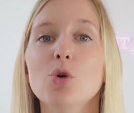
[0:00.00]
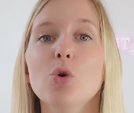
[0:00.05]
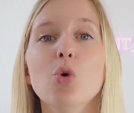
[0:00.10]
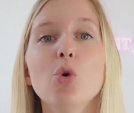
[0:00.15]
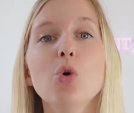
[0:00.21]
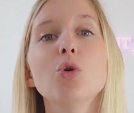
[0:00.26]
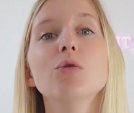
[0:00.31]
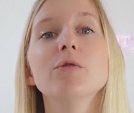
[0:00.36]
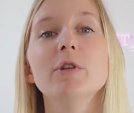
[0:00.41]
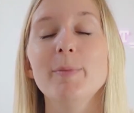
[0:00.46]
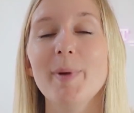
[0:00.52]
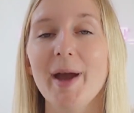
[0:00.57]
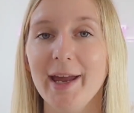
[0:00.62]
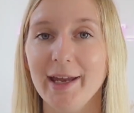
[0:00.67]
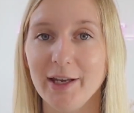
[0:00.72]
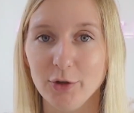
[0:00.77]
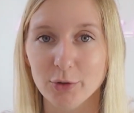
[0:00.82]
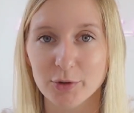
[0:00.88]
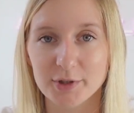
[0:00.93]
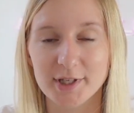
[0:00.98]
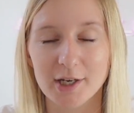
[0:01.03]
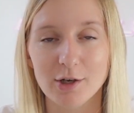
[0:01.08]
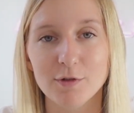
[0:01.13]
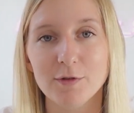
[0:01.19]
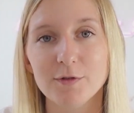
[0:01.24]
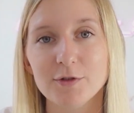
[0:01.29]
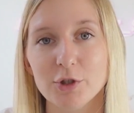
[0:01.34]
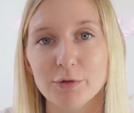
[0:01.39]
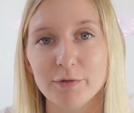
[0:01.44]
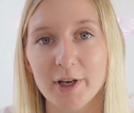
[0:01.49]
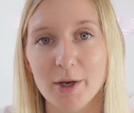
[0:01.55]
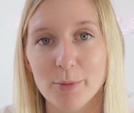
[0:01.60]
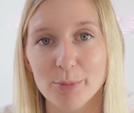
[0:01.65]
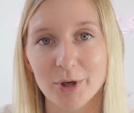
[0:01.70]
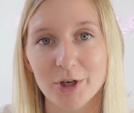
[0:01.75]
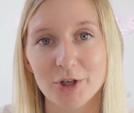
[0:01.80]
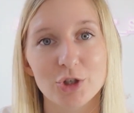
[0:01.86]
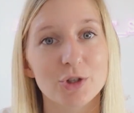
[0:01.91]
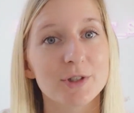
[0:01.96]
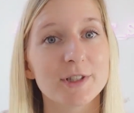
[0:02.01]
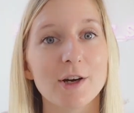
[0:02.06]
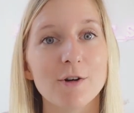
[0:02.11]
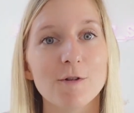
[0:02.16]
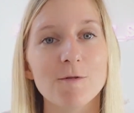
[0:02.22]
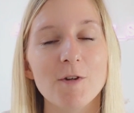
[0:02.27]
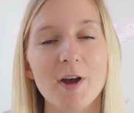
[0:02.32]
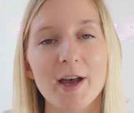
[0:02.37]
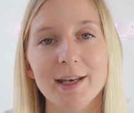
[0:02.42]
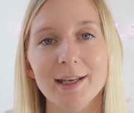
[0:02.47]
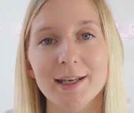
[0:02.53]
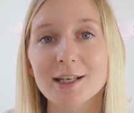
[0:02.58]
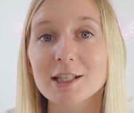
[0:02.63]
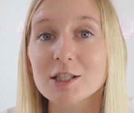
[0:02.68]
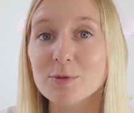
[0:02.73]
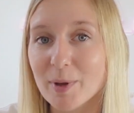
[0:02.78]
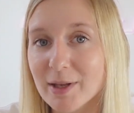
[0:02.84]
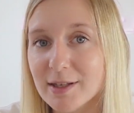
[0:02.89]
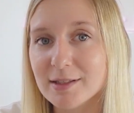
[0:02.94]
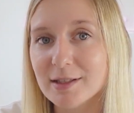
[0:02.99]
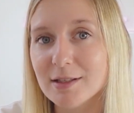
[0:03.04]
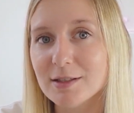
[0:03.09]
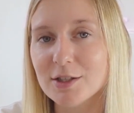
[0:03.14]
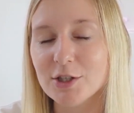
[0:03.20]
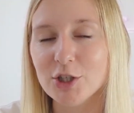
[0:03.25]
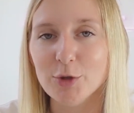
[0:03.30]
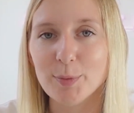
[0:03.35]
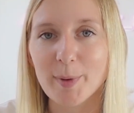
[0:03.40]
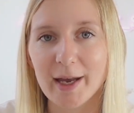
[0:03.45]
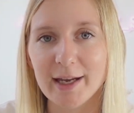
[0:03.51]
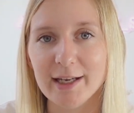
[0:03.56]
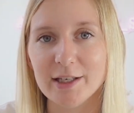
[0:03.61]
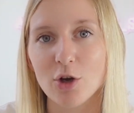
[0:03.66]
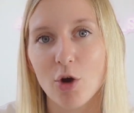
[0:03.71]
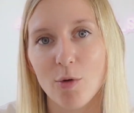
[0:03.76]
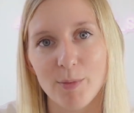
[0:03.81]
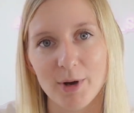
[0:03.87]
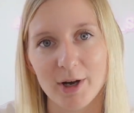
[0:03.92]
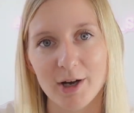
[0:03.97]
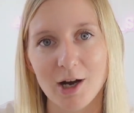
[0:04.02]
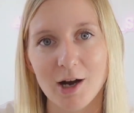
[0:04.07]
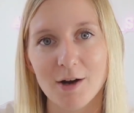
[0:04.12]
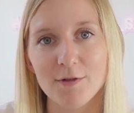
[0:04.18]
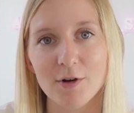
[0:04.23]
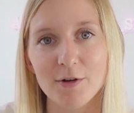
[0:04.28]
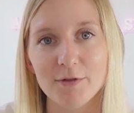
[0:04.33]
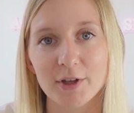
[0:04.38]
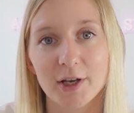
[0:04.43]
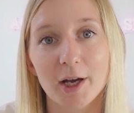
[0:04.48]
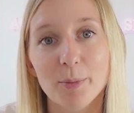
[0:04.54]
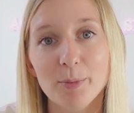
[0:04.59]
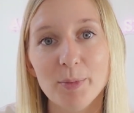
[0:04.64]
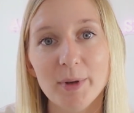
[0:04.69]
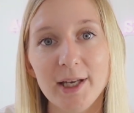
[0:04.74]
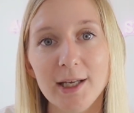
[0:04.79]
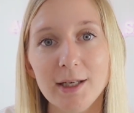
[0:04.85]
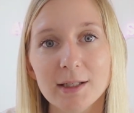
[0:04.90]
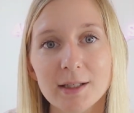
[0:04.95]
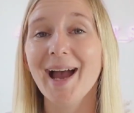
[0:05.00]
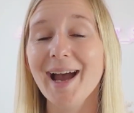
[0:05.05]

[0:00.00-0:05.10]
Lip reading: or repaying yourself to reimburse yourself for any expenses that you paid on behalf of the company,